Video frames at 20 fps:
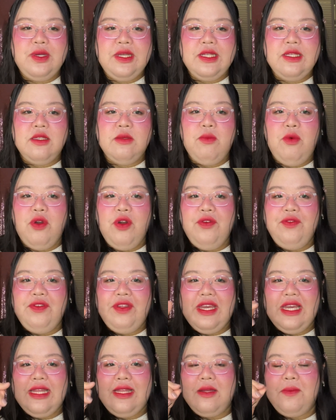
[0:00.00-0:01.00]
It's more of
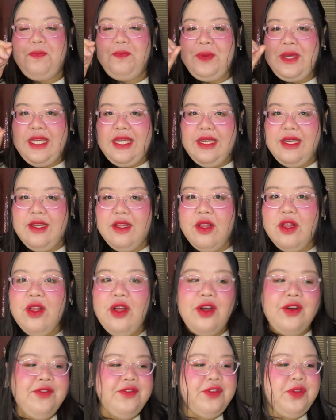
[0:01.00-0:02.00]
like the peel
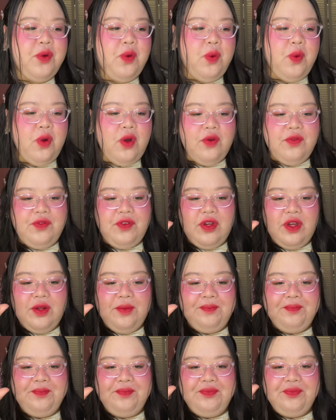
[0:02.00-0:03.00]
of
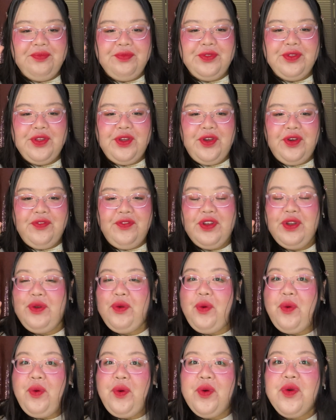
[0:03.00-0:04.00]
an
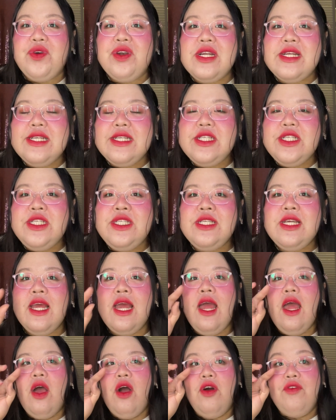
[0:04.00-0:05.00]
orange,
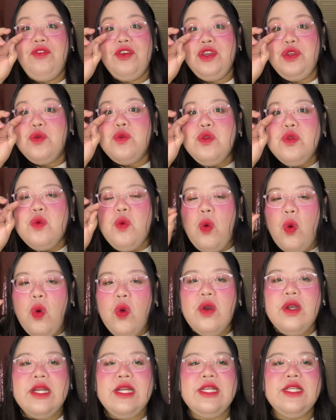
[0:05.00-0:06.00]
of a yuzu
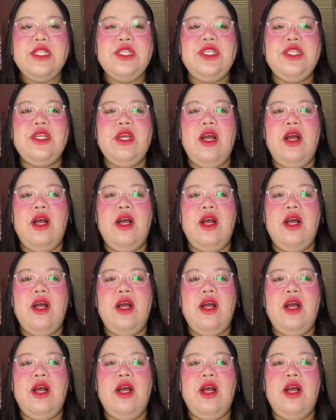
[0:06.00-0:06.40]
orange.